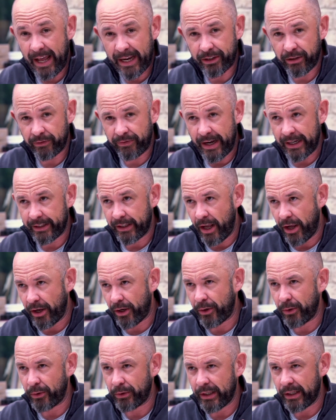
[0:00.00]
actual fact, a
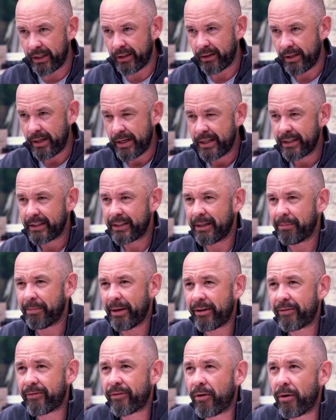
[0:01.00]
cool little
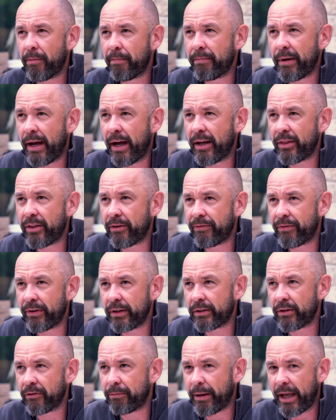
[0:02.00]
tidbit from the
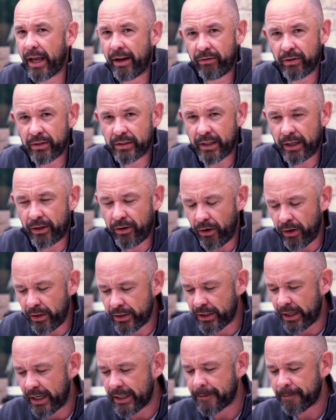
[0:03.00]
field of behavioral
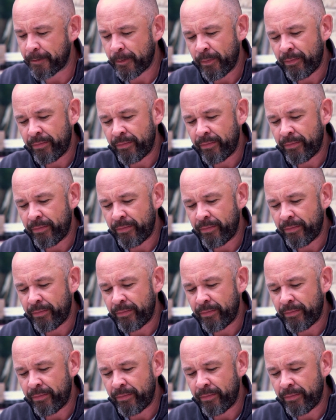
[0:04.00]
psychology is